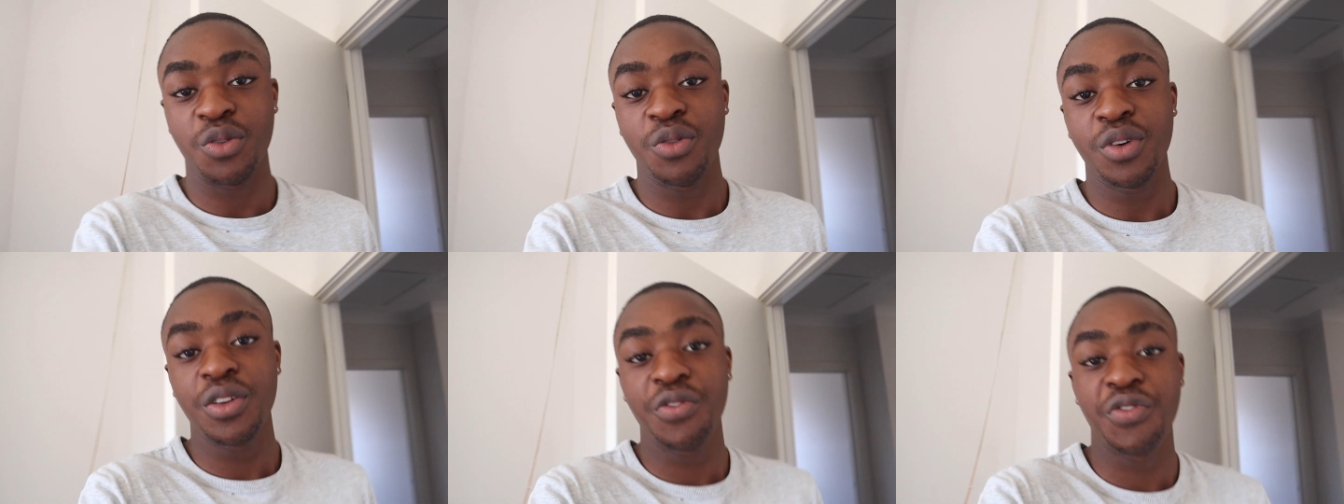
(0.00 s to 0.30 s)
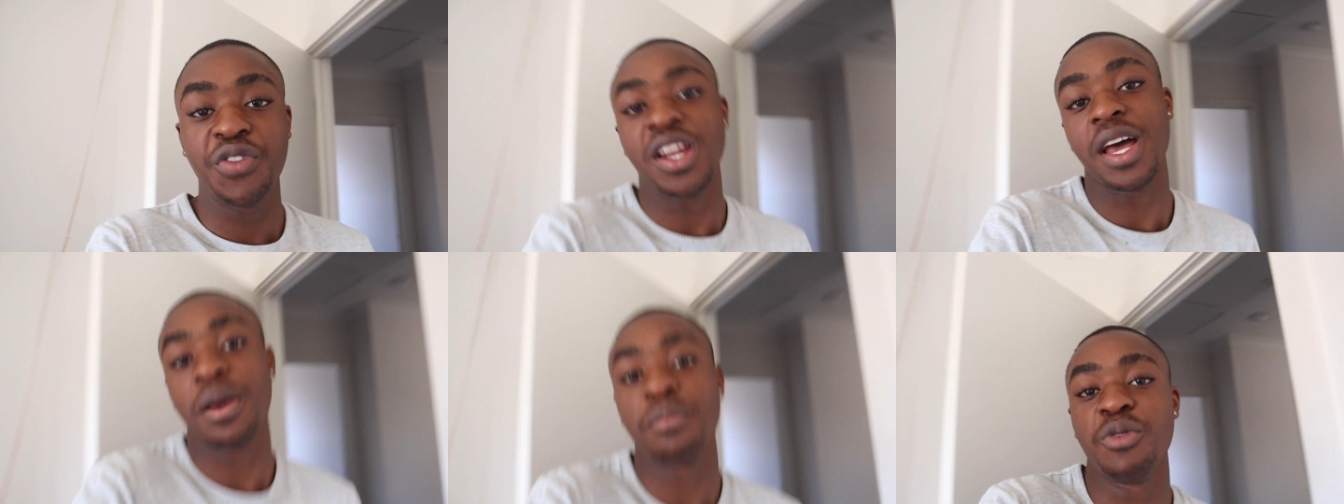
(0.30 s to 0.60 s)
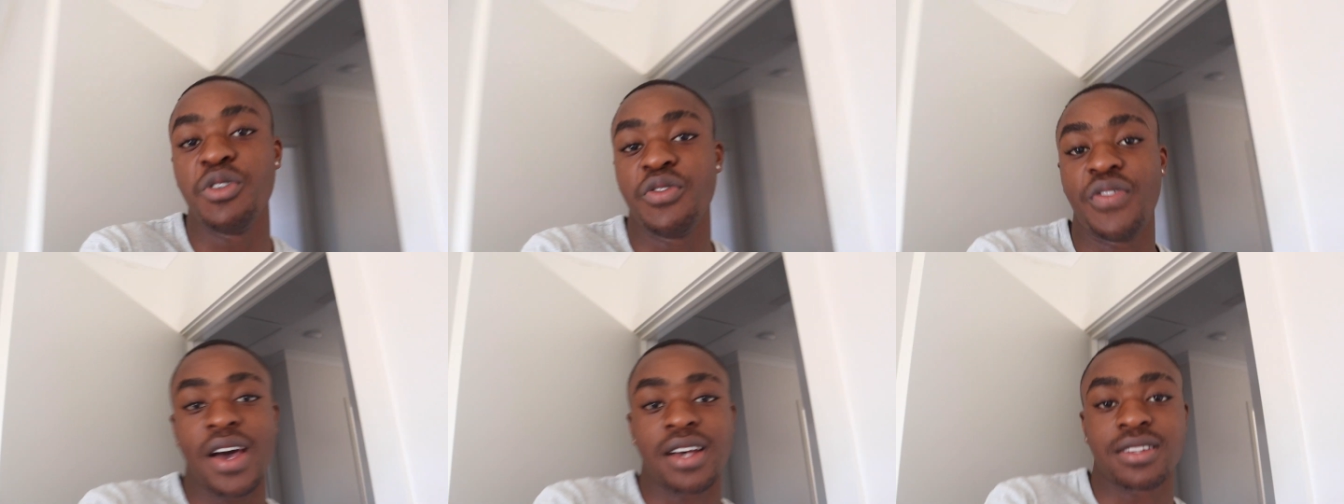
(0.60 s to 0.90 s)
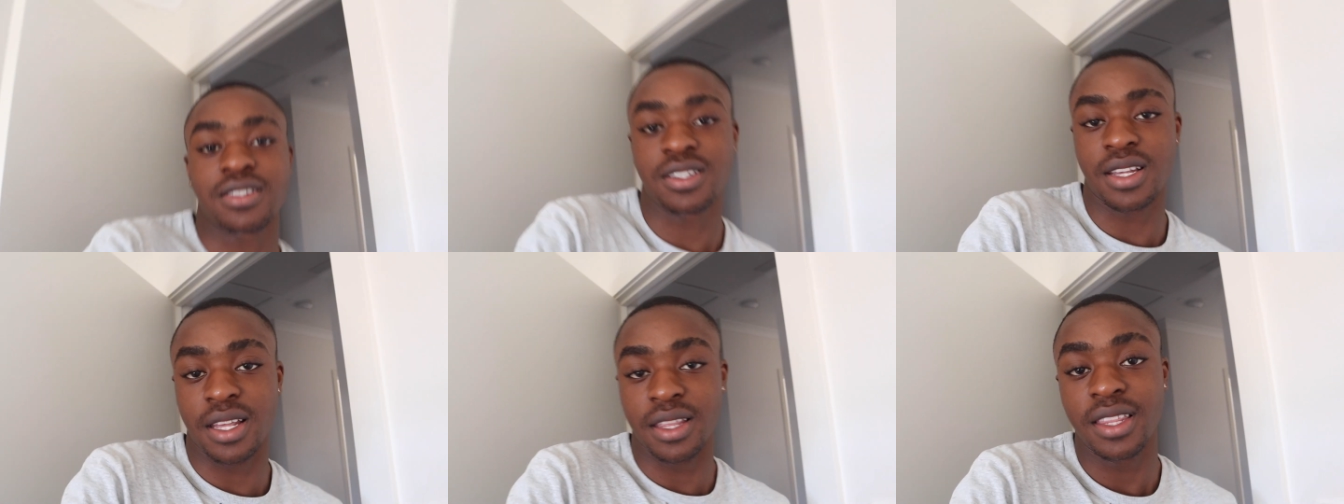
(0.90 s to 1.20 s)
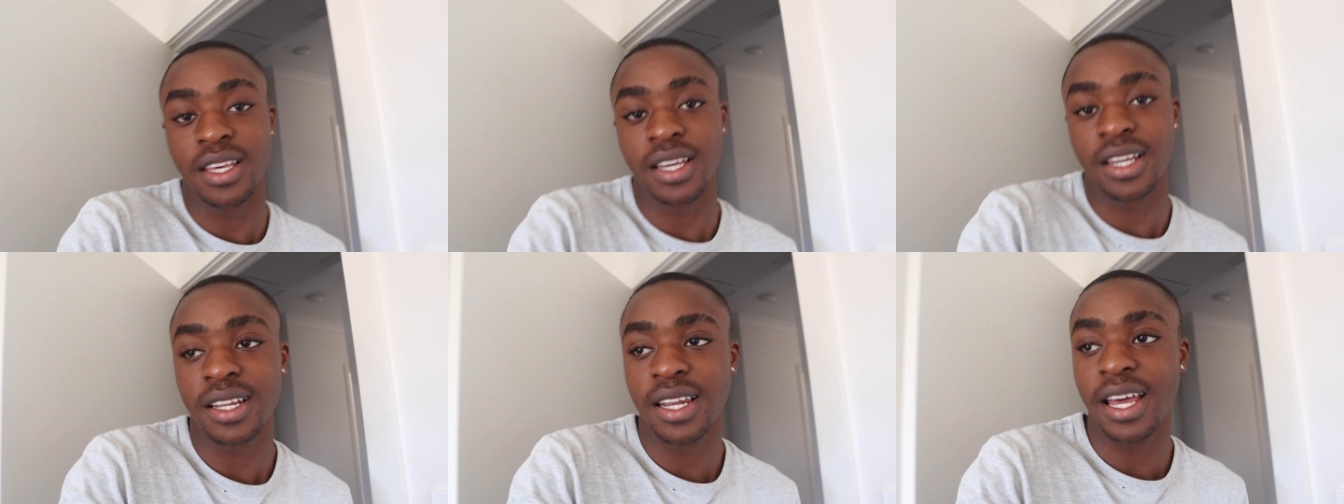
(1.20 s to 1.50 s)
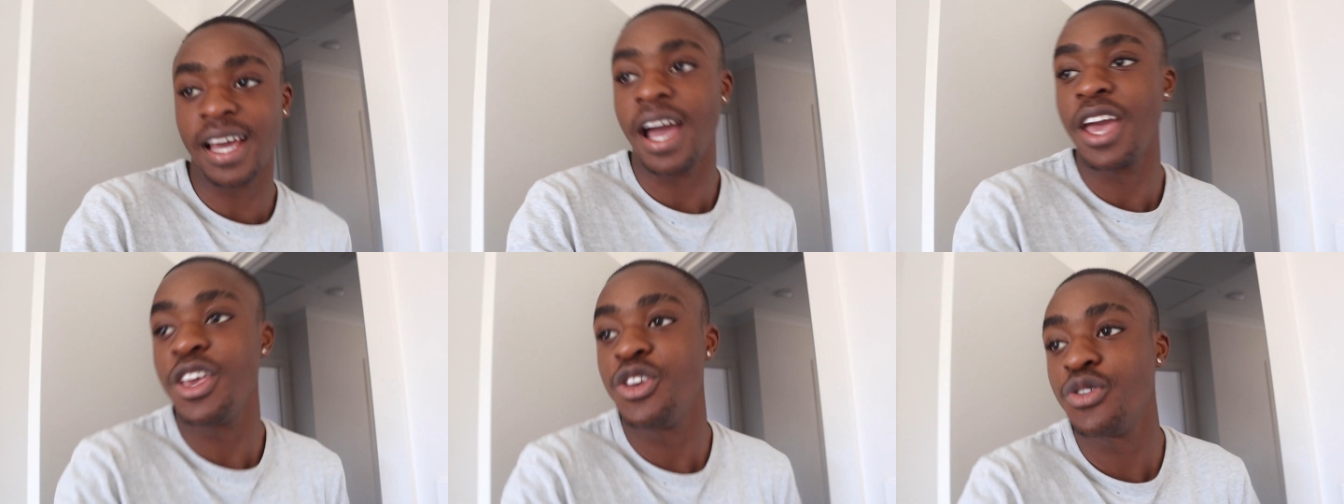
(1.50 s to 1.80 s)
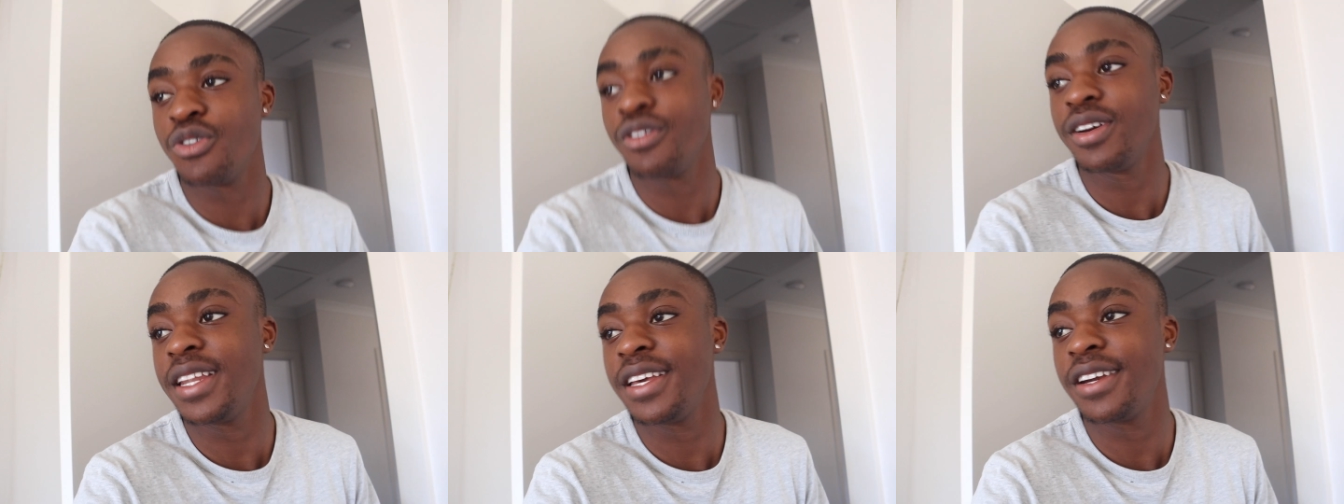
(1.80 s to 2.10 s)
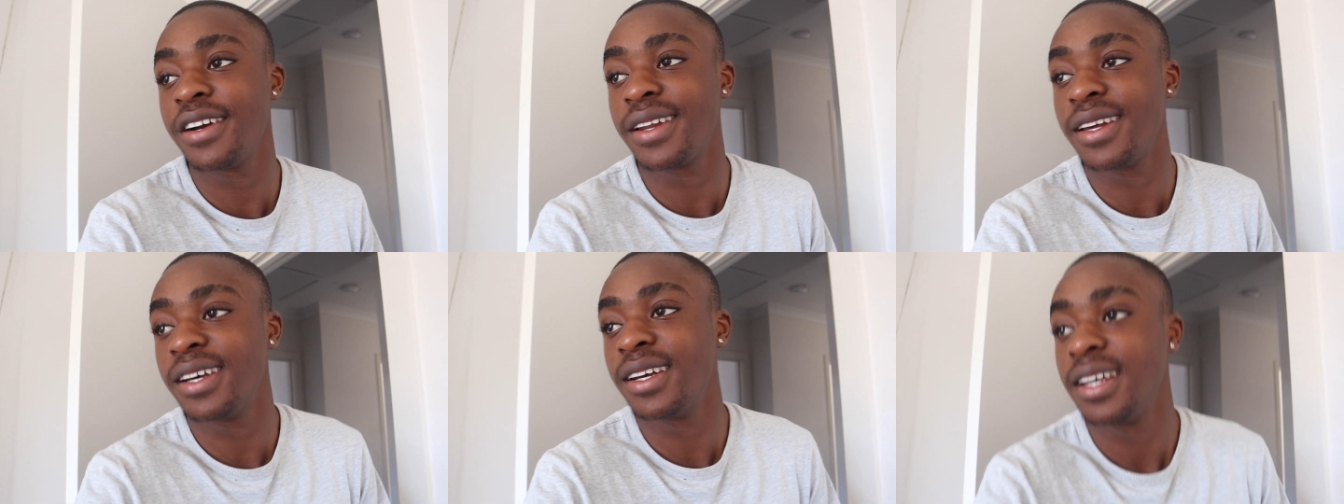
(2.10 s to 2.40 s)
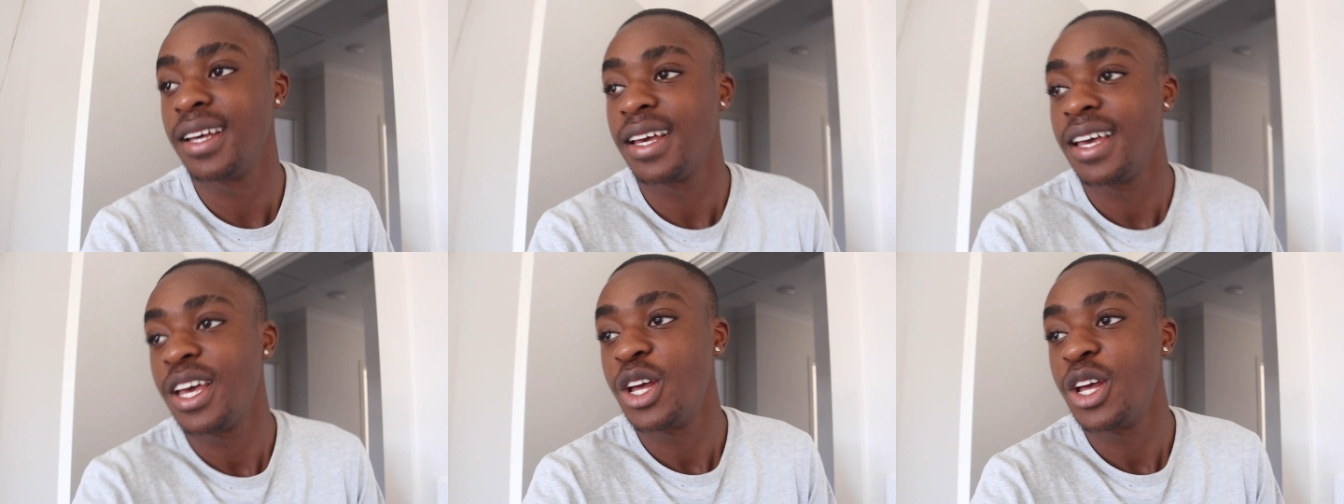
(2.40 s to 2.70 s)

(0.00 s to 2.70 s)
what if you like move house or something? Like, are you really gonna